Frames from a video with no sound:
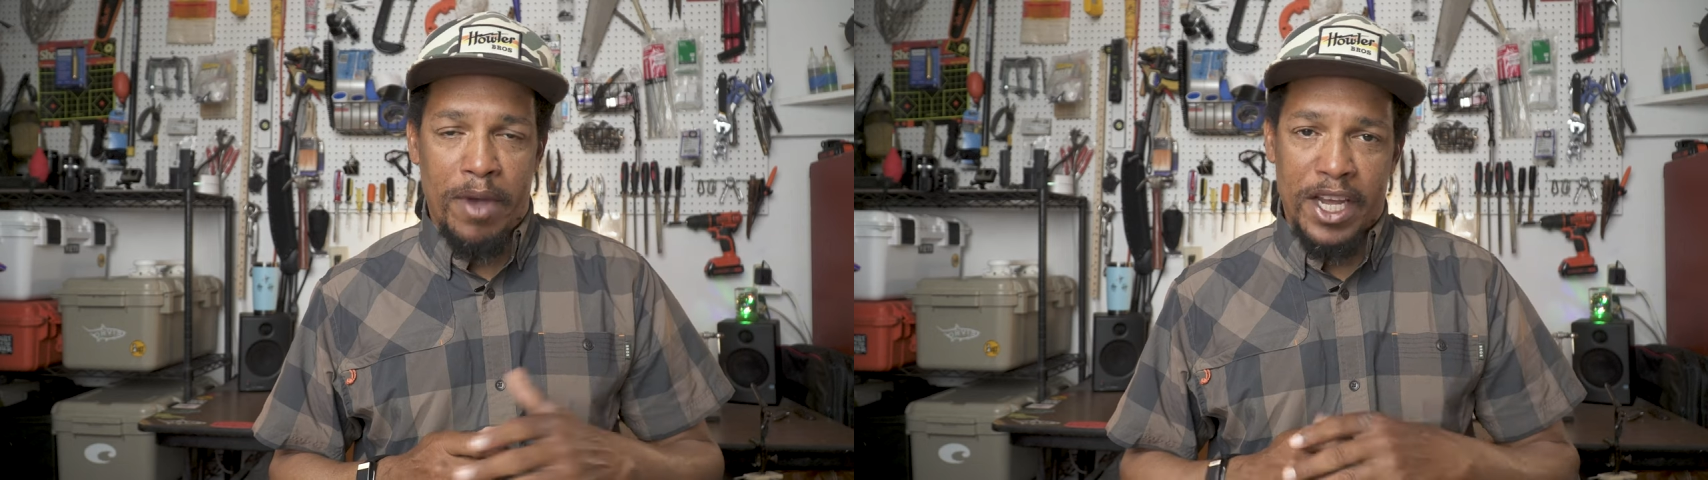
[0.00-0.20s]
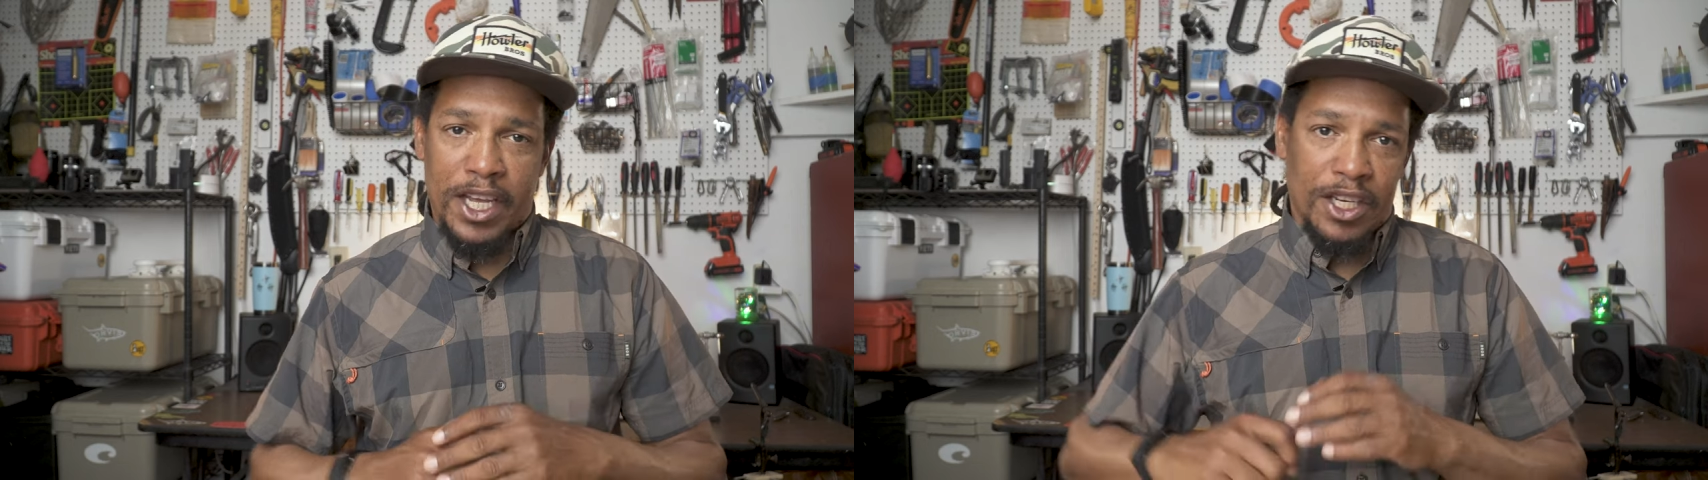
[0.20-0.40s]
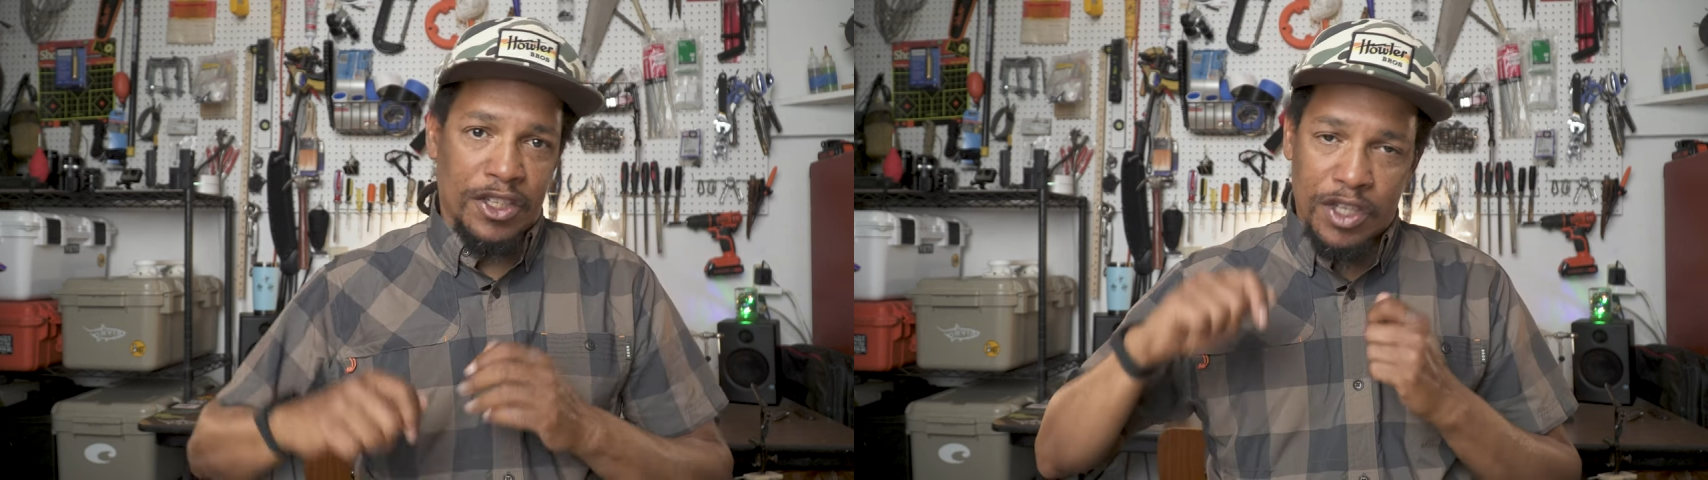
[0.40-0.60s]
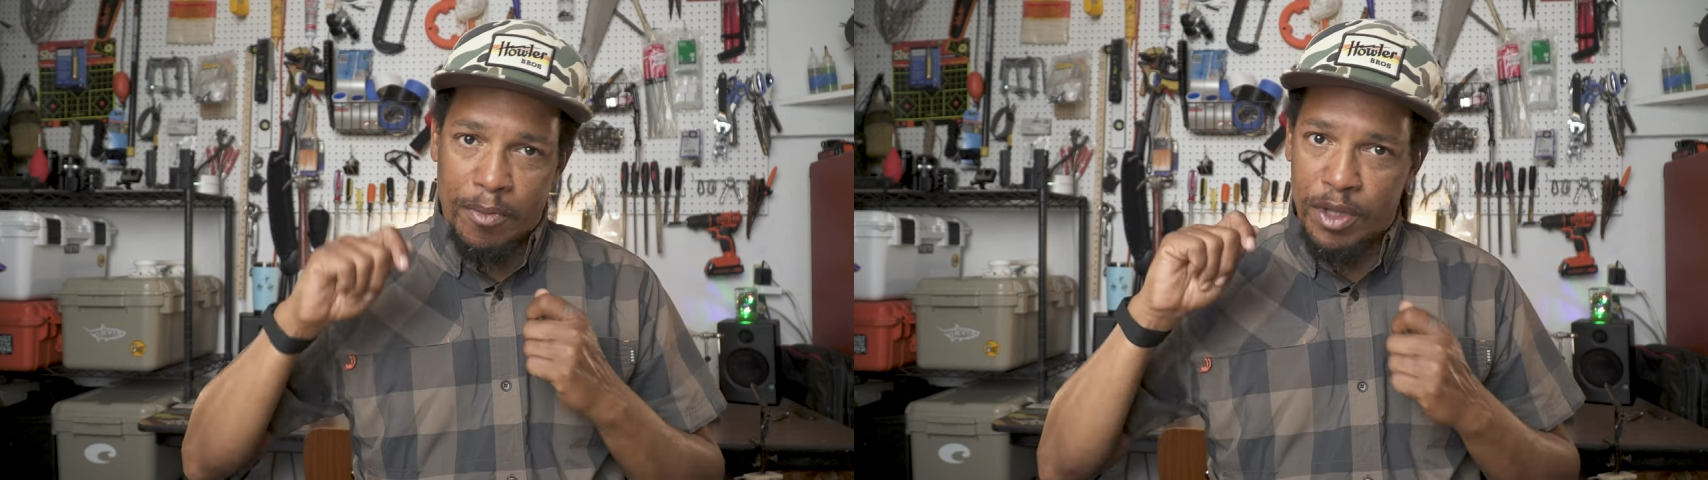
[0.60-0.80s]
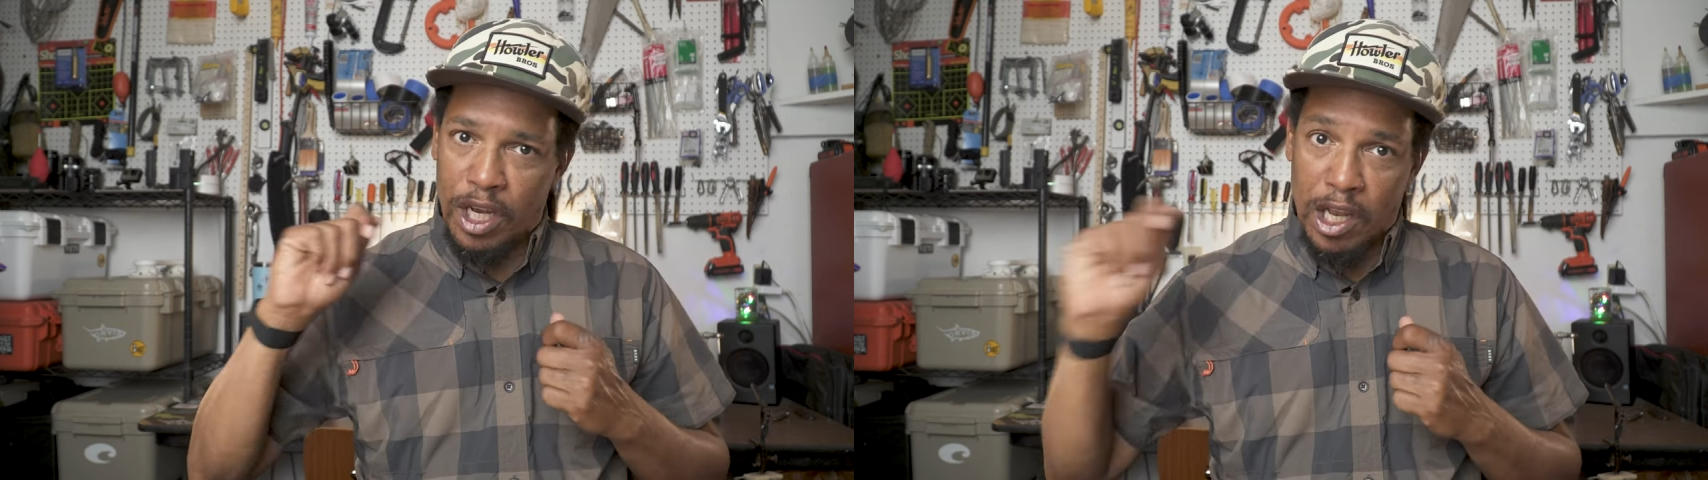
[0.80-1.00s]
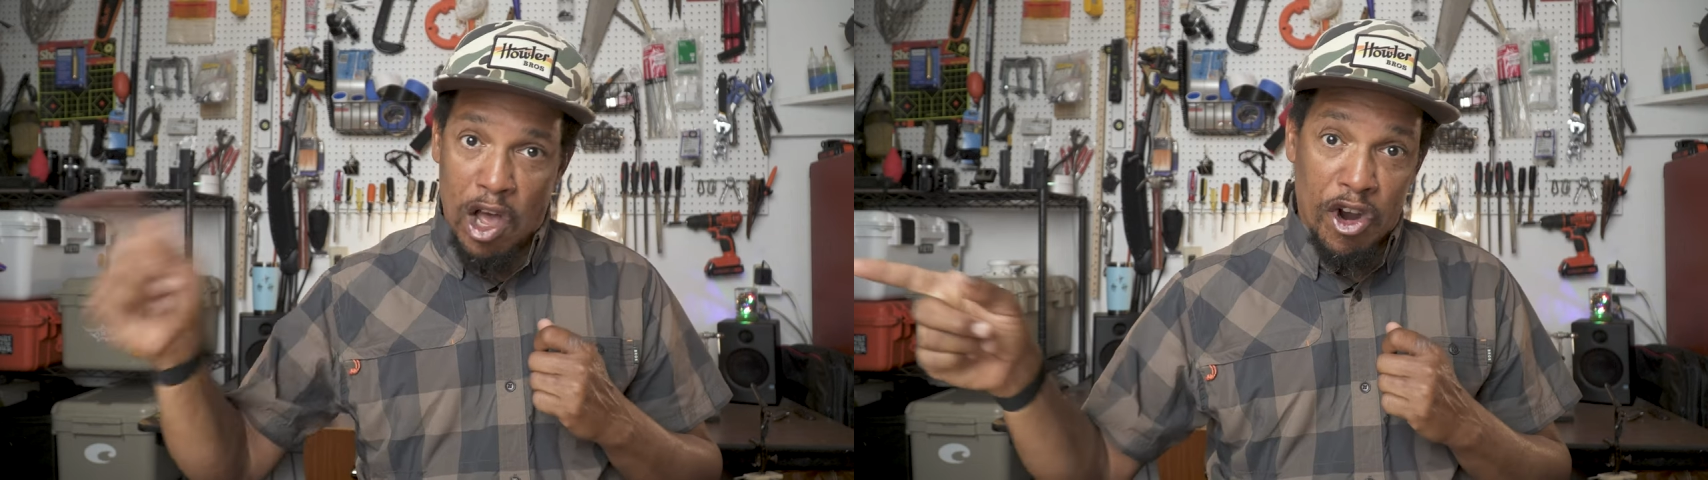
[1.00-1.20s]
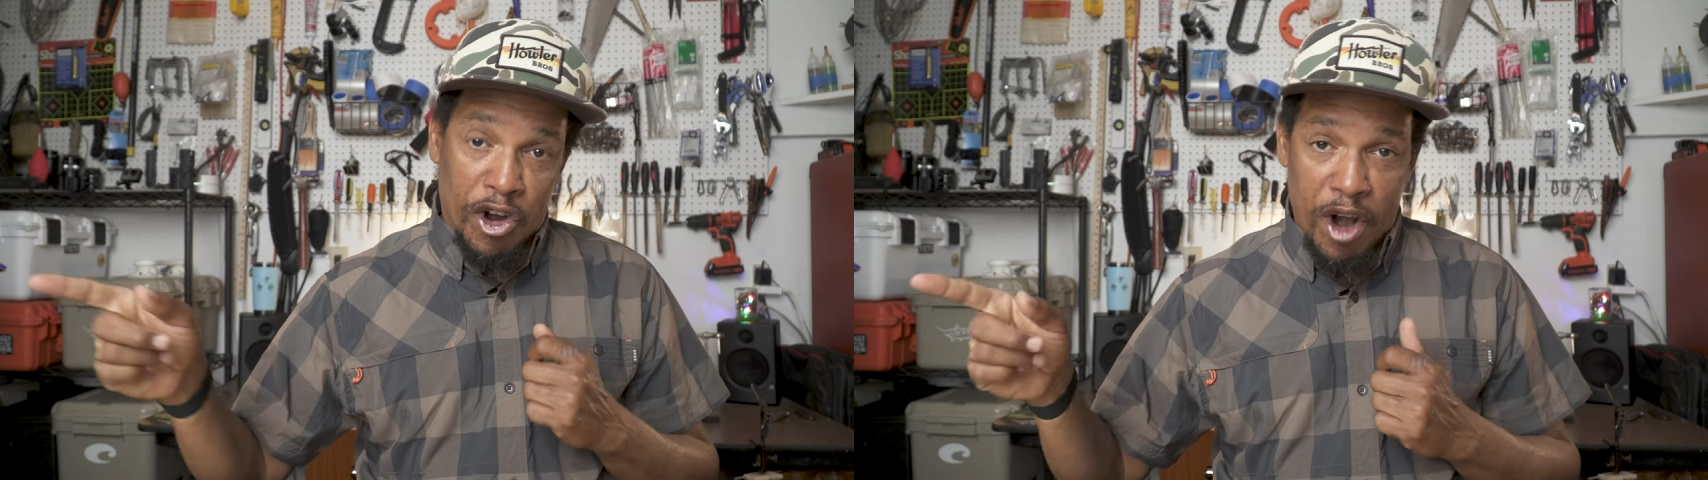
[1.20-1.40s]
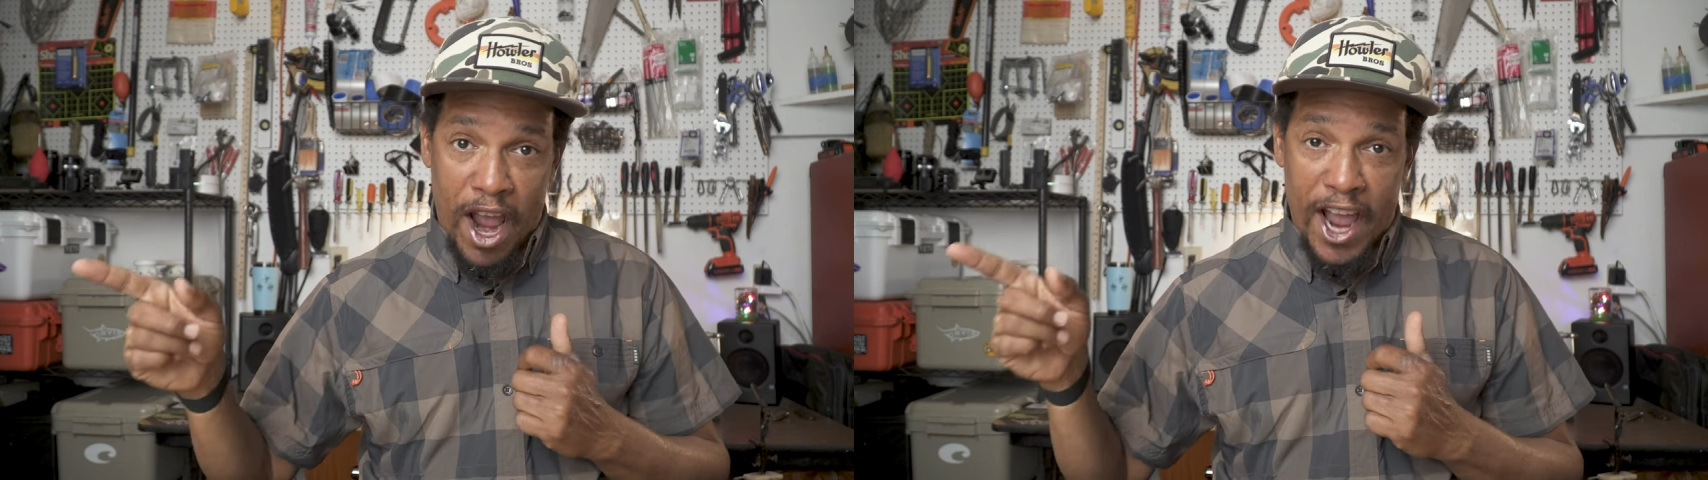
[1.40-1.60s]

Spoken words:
making some of the longer